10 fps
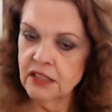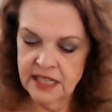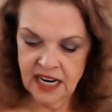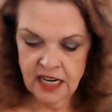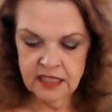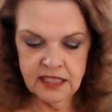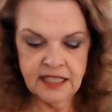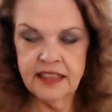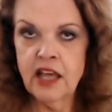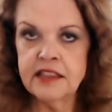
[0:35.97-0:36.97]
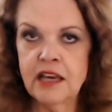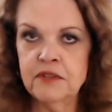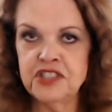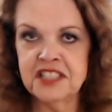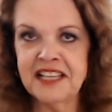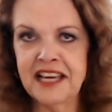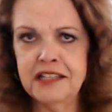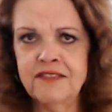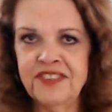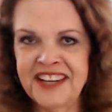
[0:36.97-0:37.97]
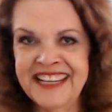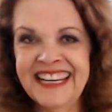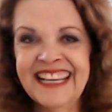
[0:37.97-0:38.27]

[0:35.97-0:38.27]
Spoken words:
card because I thought that was just kind of fun.